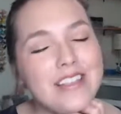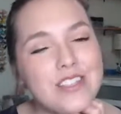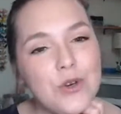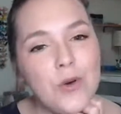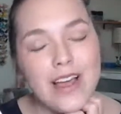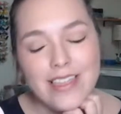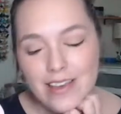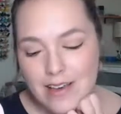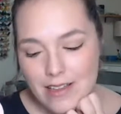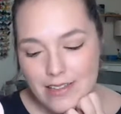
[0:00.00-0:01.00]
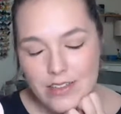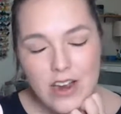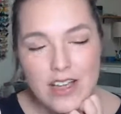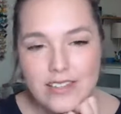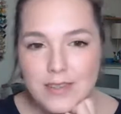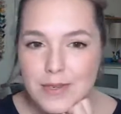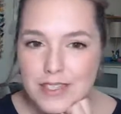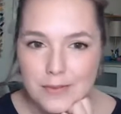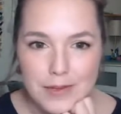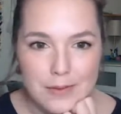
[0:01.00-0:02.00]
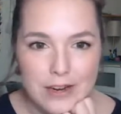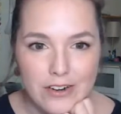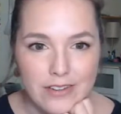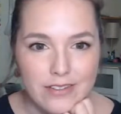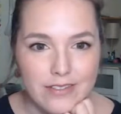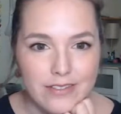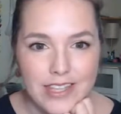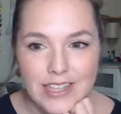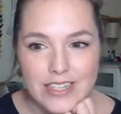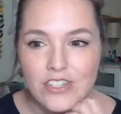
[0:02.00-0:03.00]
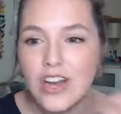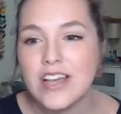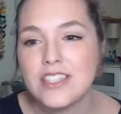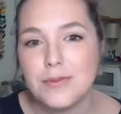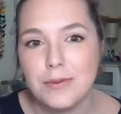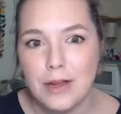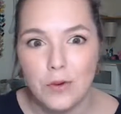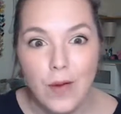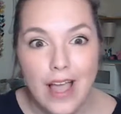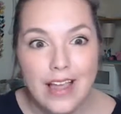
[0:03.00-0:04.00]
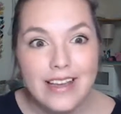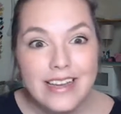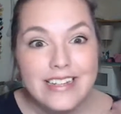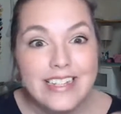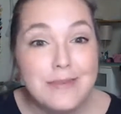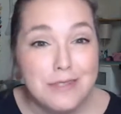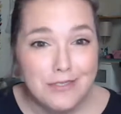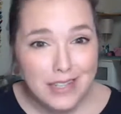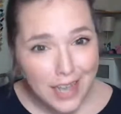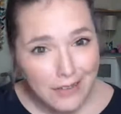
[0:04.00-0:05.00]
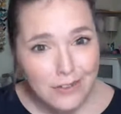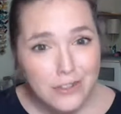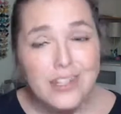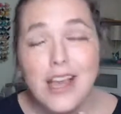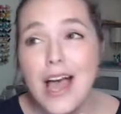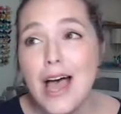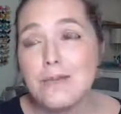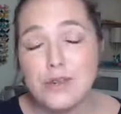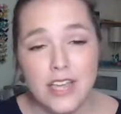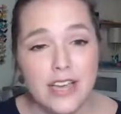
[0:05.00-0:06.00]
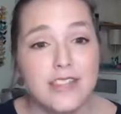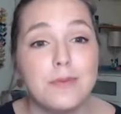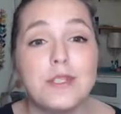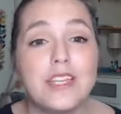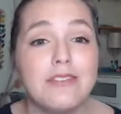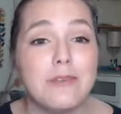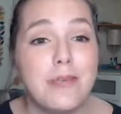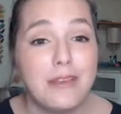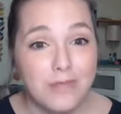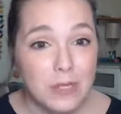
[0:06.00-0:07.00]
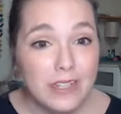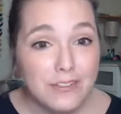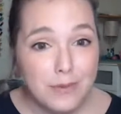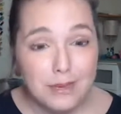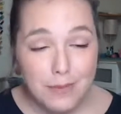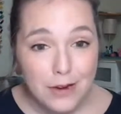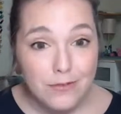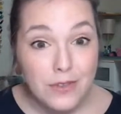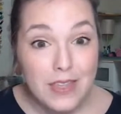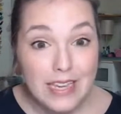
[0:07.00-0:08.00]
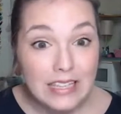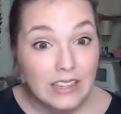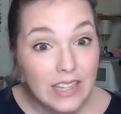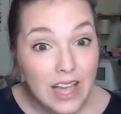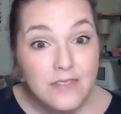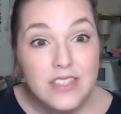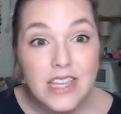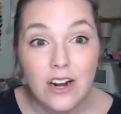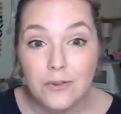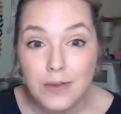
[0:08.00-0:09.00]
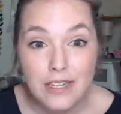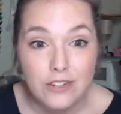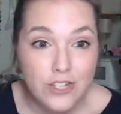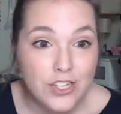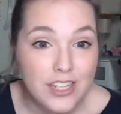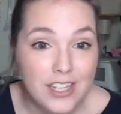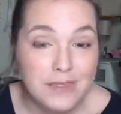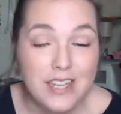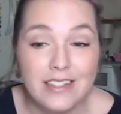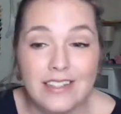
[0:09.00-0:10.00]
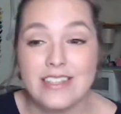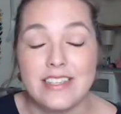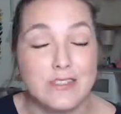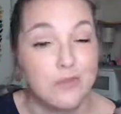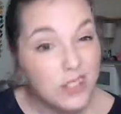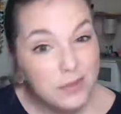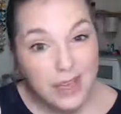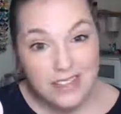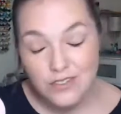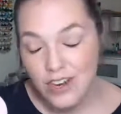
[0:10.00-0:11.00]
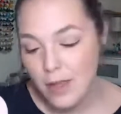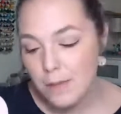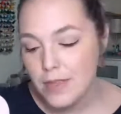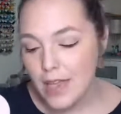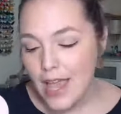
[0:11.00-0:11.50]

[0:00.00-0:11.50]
so I thought there has to be something better than this. There has to be a better way to keep his feet covered and protected, but to give him that feeling of being barefoot that he loves, that our pediatrician keeps telling us is really best for him.